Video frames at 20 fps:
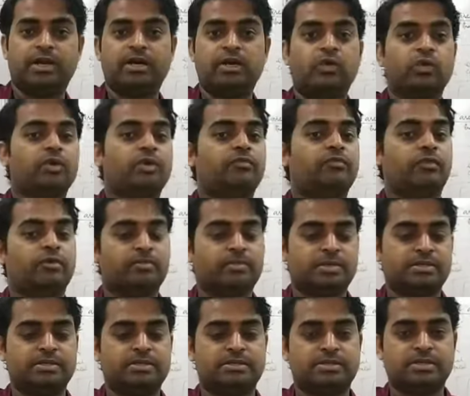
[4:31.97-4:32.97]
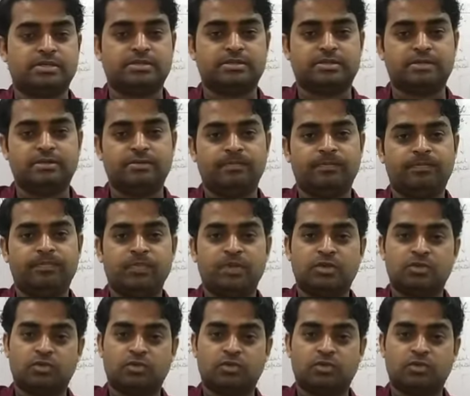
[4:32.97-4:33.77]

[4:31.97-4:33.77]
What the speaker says: are doing for business concern.